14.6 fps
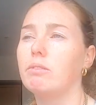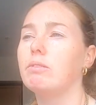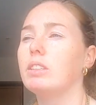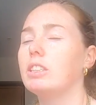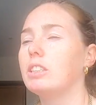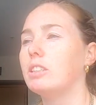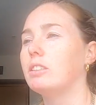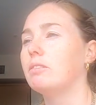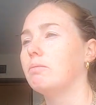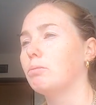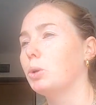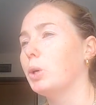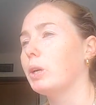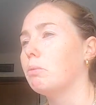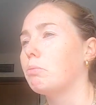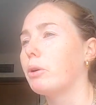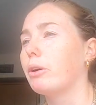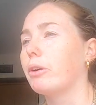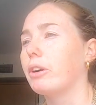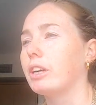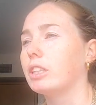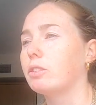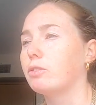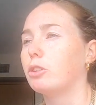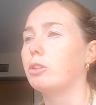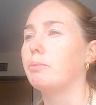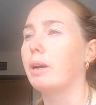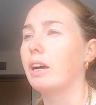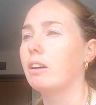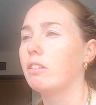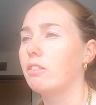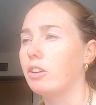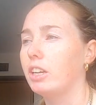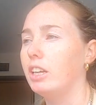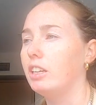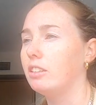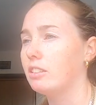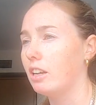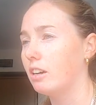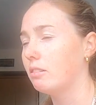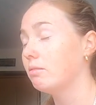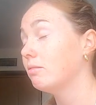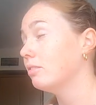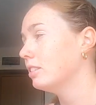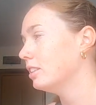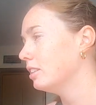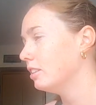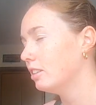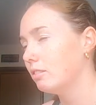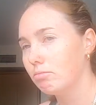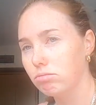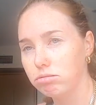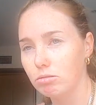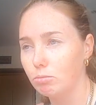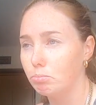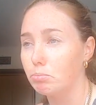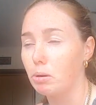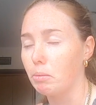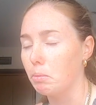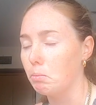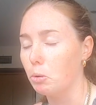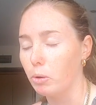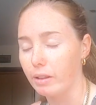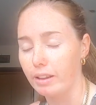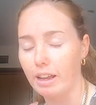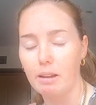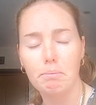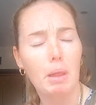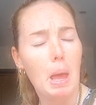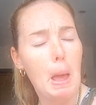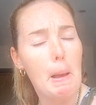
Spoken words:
It's a work in progress for about 3 years now, probably more than that.